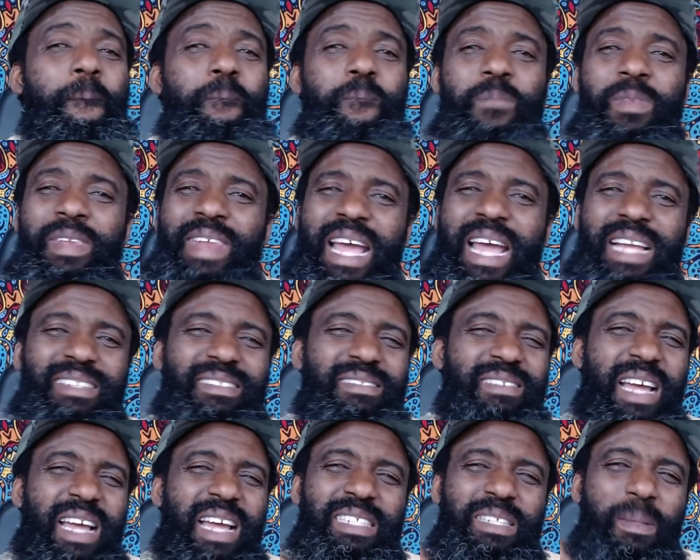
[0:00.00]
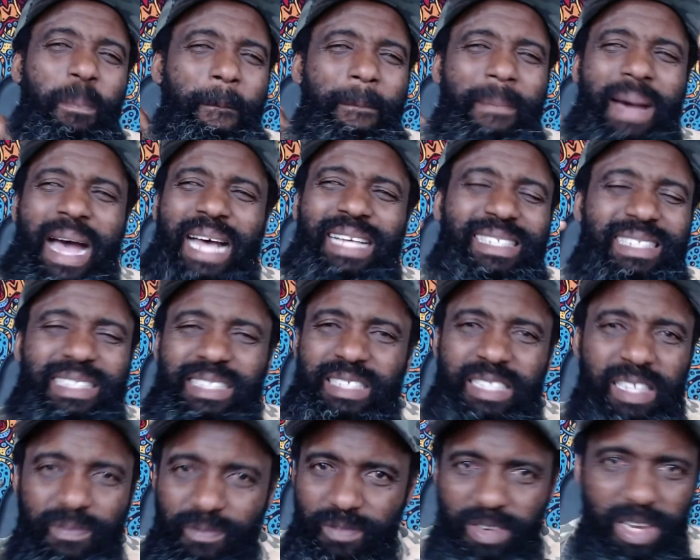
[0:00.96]
Nigerians
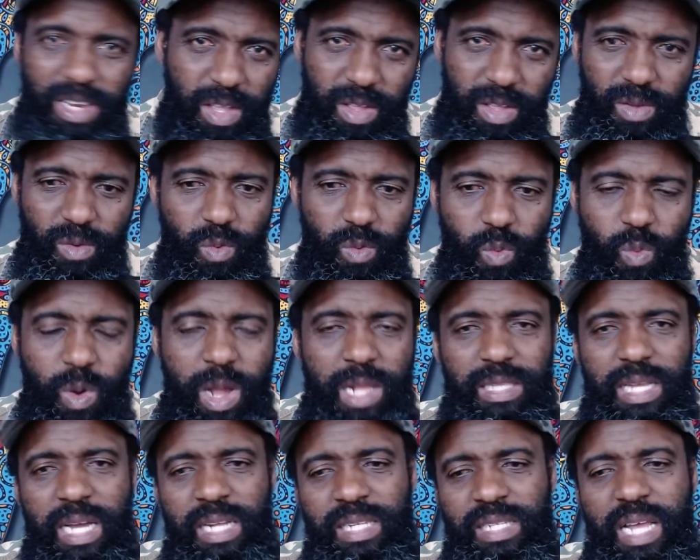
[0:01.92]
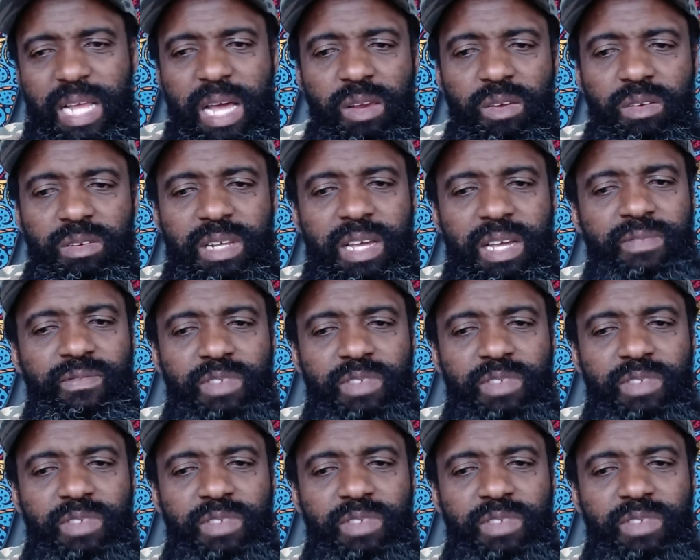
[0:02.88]
massively went and downloaded